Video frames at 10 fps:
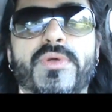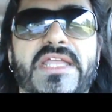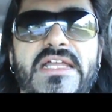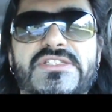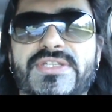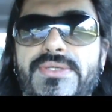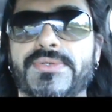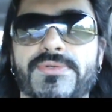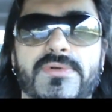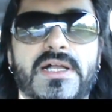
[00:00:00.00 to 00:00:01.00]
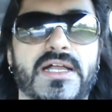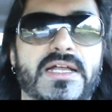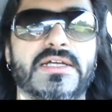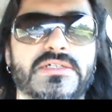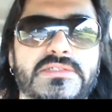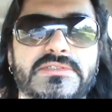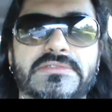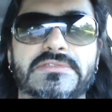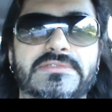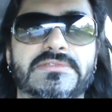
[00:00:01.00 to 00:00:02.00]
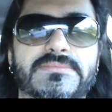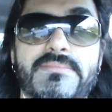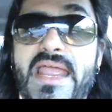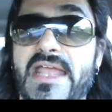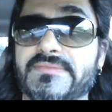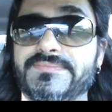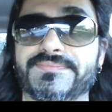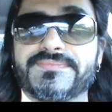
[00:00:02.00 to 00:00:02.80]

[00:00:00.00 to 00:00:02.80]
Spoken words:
we get to, man,